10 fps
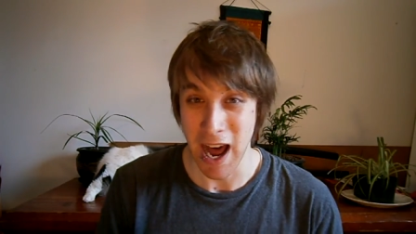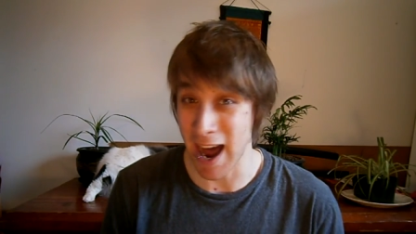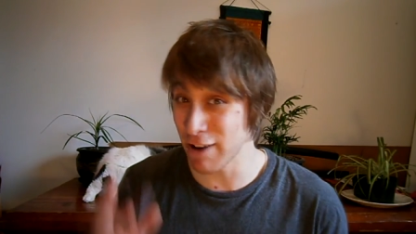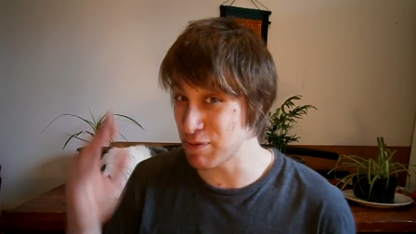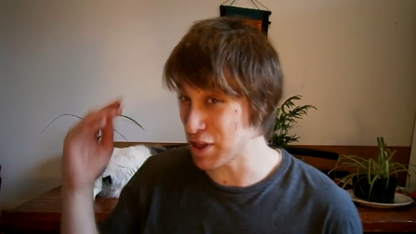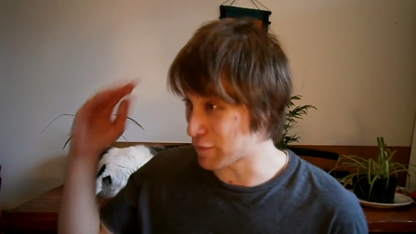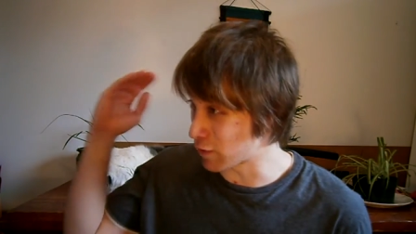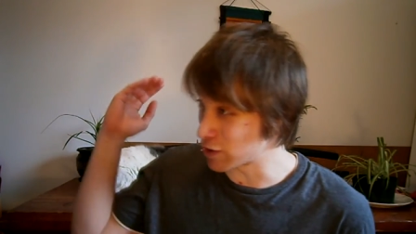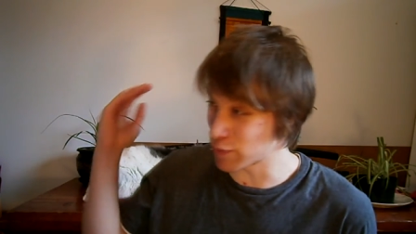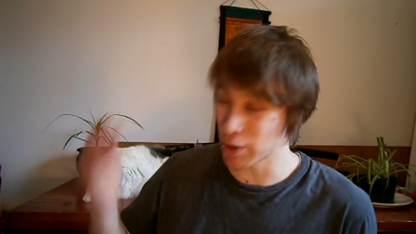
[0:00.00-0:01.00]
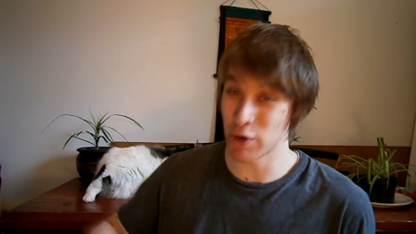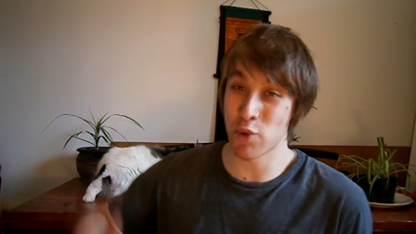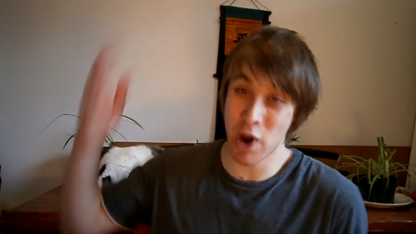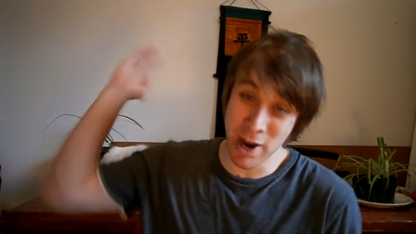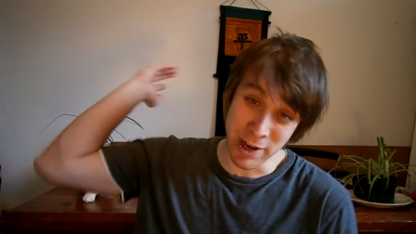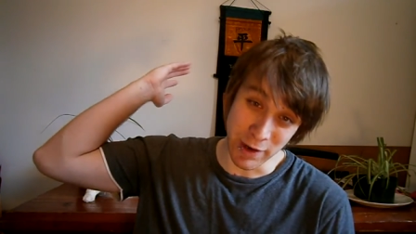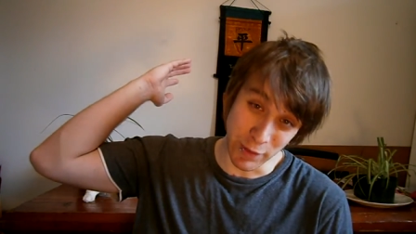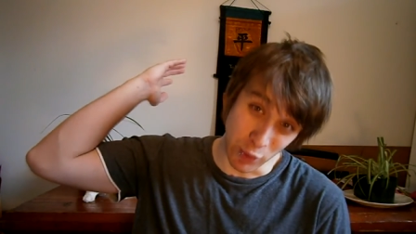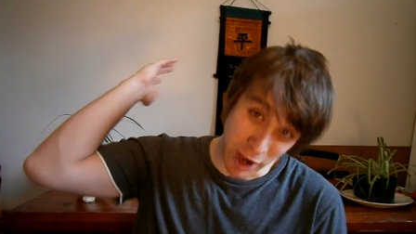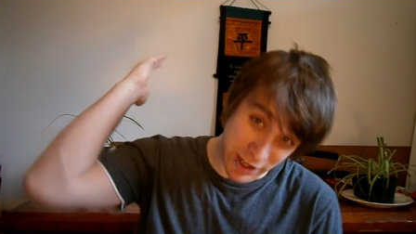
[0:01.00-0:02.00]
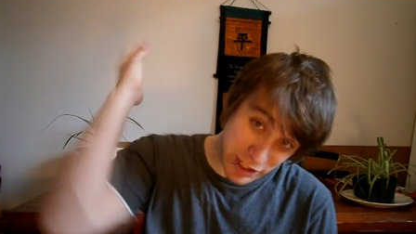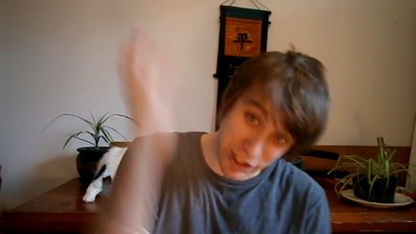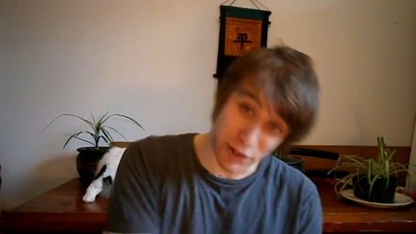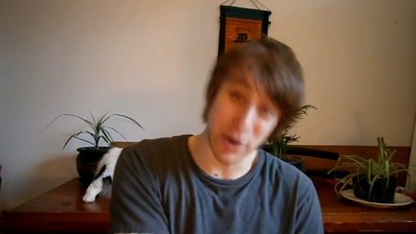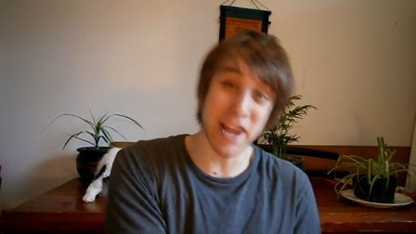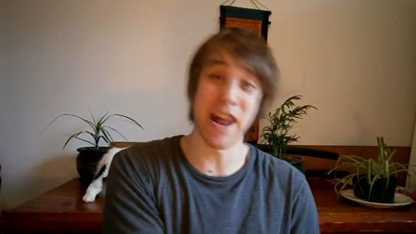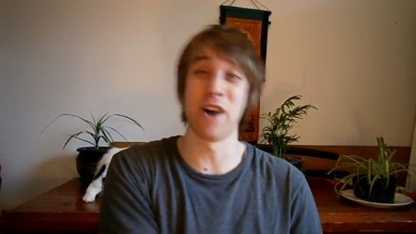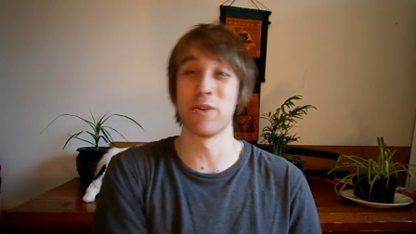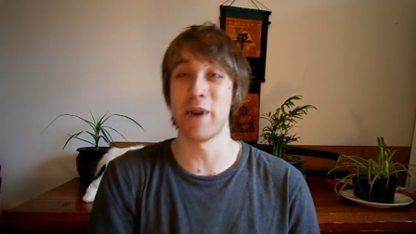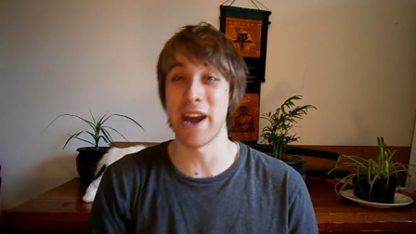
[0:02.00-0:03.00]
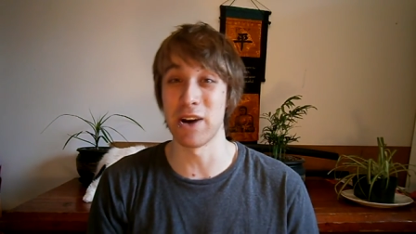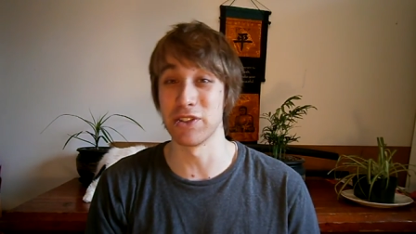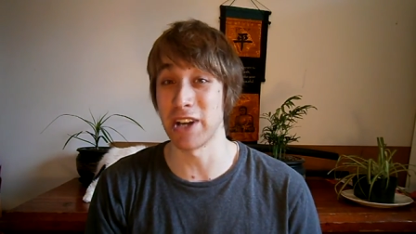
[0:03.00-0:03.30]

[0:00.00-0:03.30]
I would be the first one to run straight out of my house.